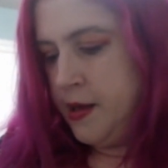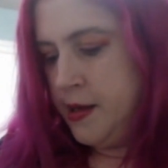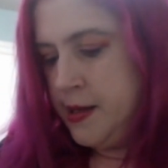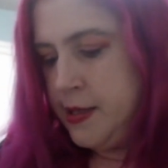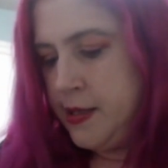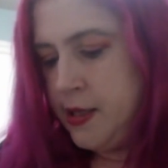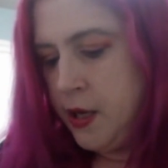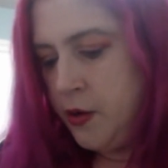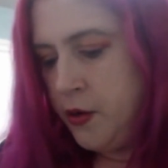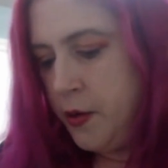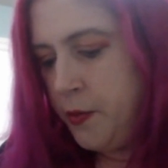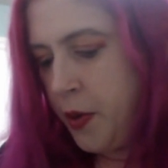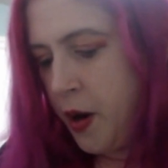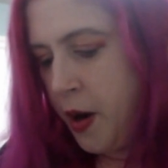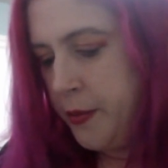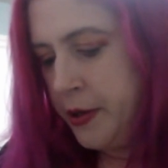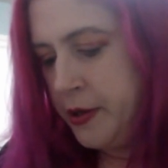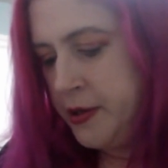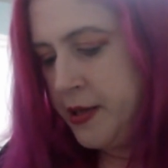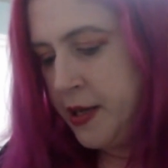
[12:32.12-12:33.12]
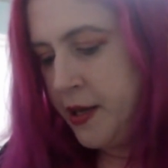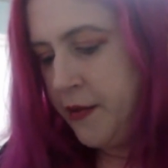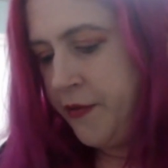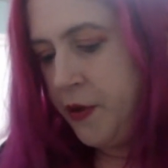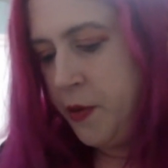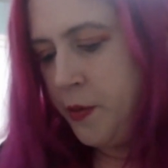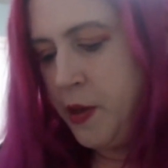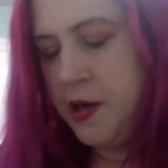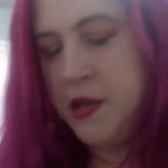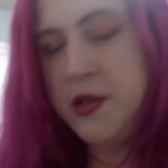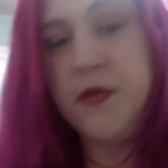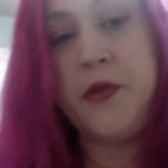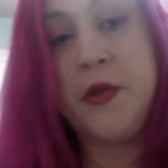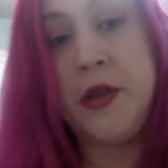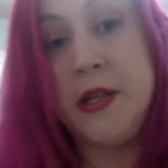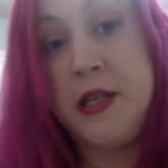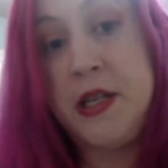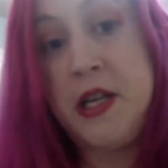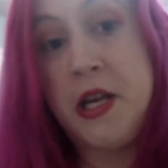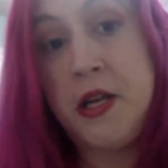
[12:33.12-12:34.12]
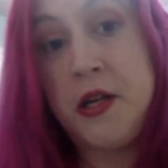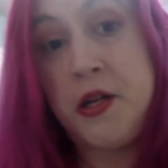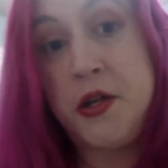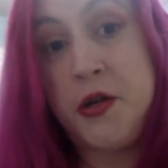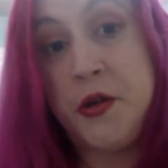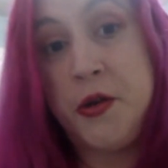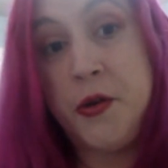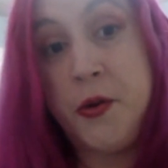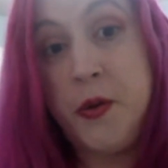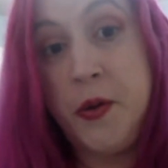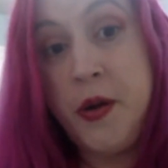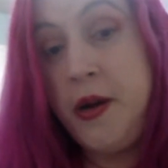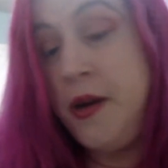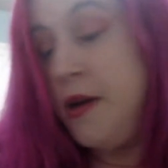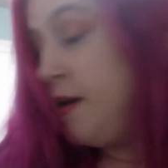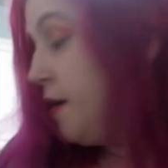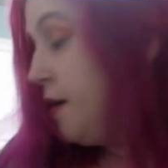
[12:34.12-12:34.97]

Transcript: So it probably will take a few minutes for the tea to